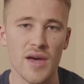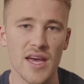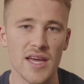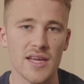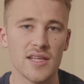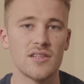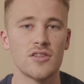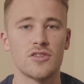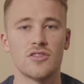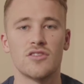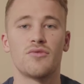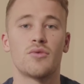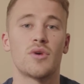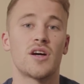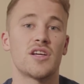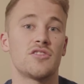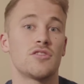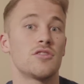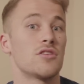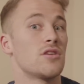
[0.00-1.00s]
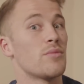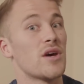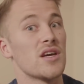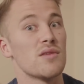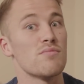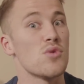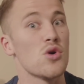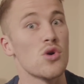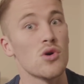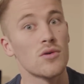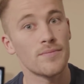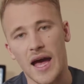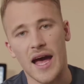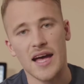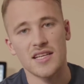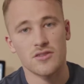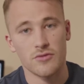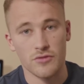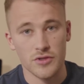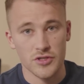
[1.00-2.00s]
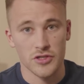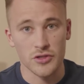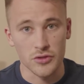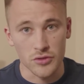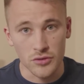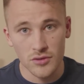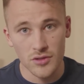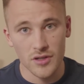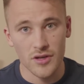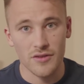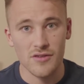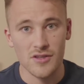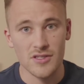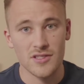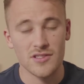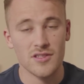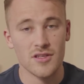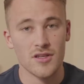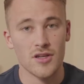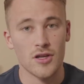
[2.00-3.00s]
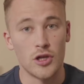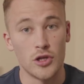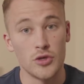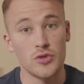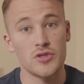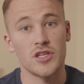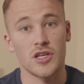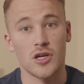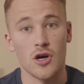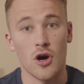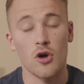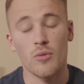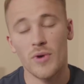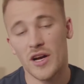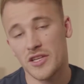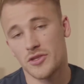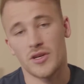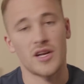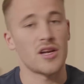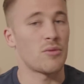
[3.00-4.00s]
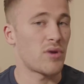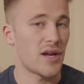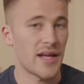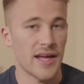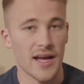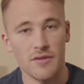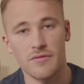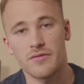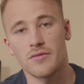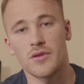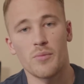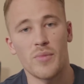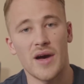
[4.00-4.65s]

made, because otherwise you're going to make more. As a result of us losing a goal by trying to play out from the